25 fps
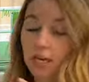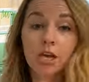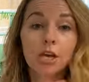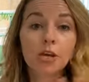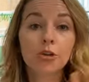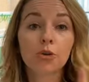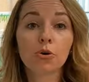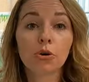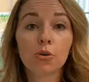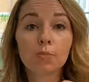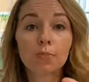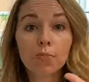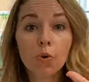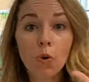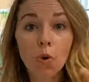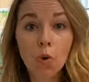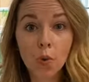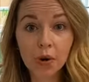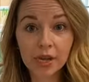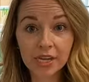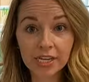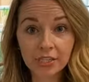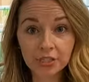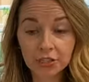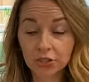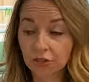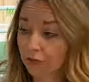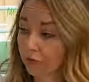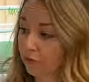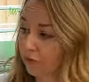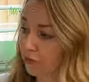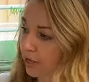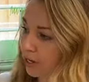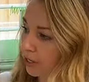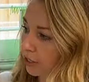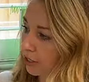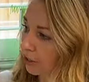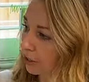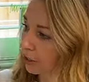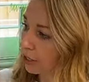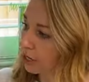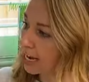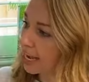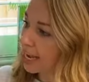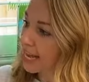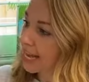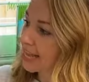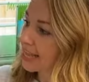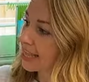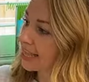Your pointer finger,
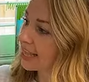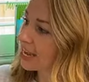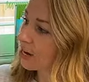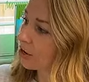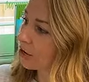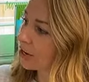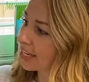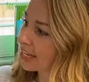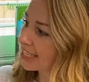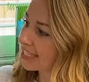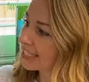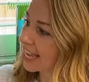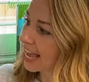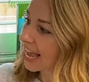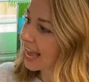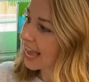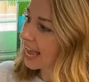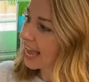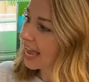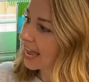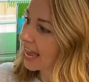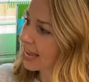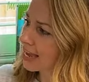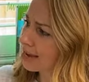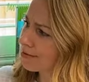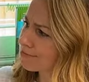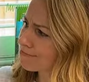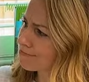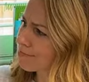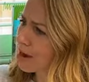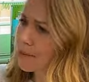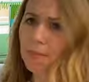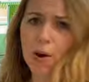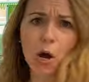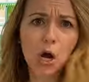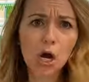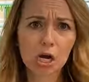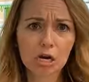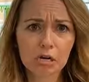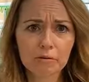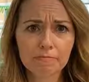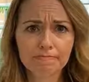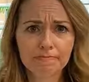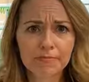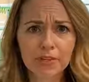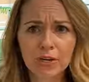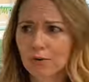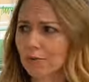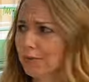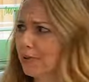there is a barn.
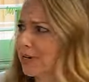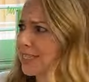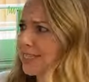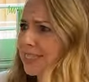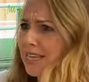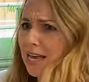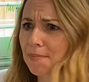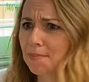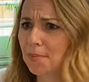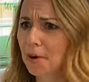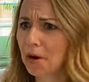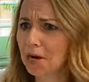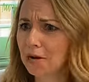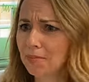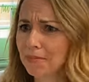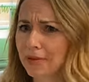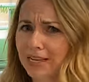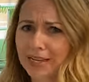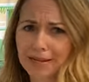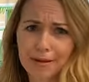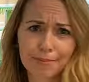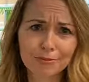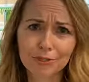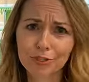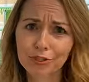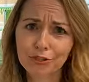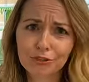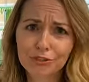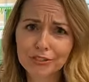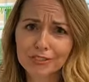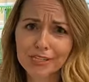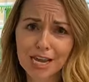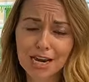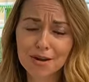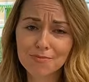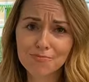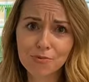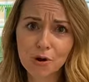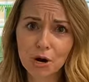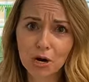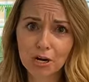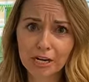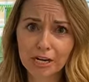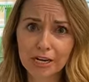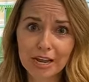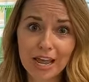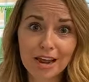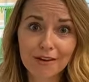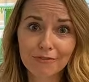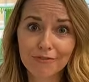What does that barn mean? I'm sure there's not a barn
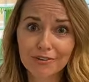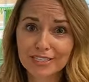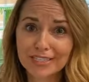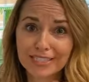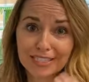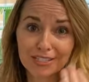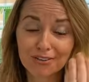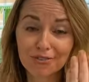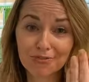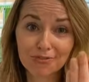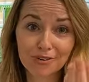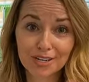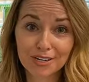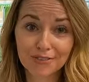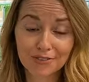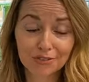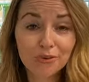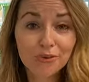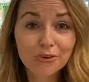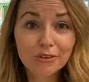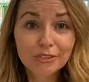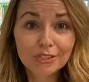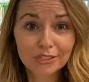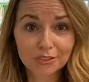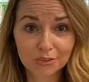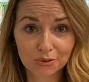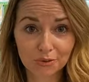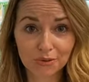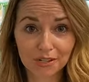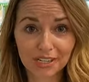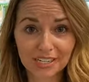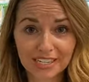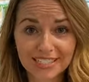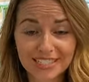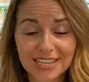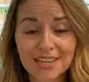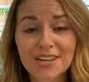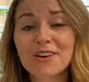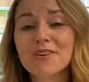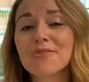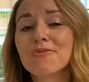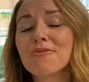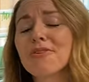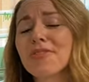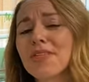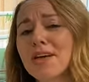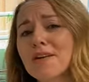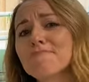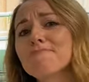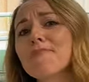in every single one of your stories.
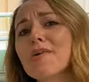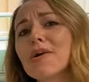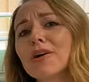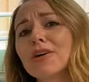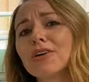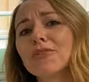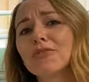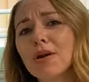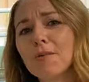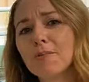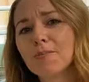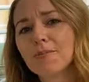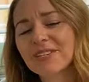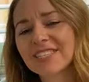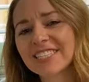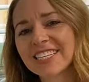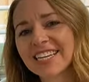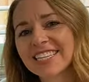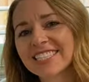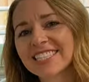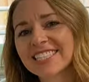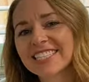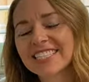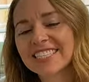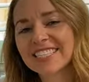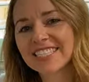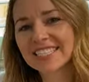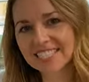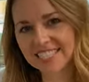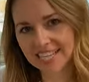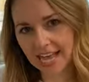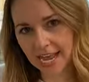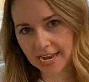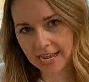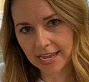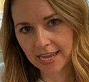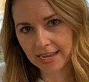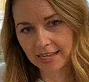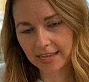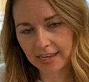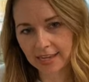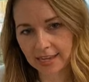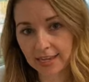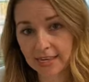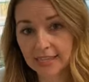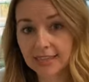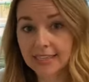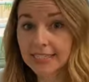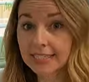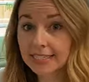Well, that barn represents the setting.
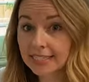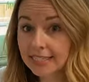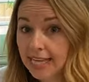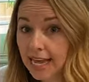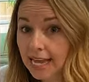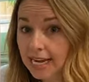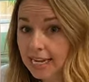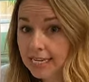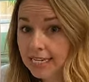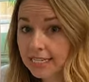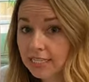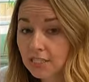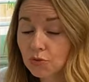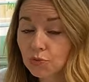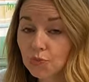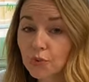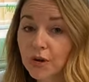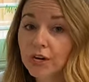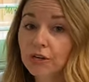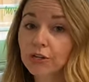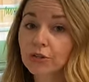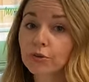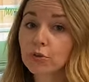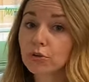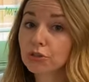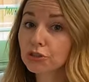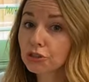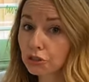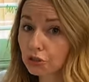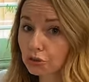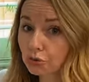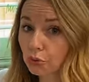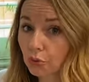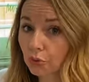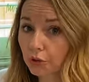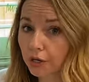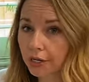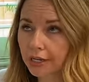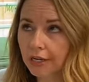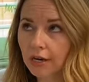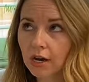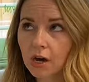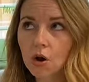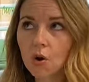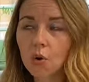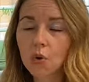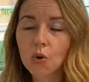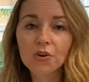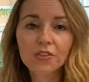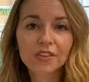The setting is where your story
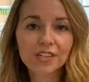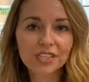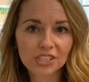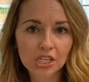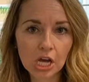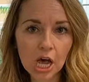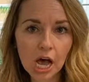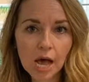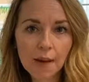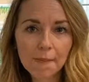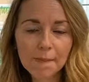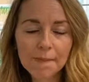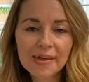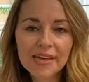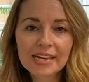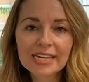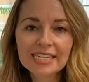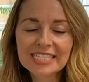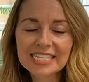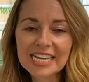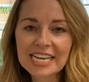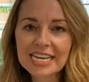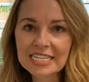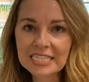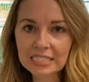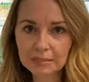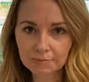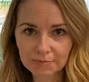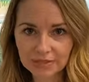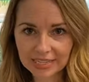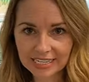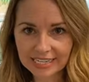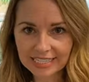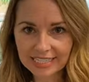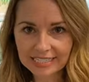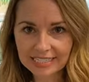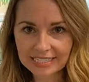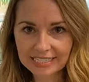or the topic takes place.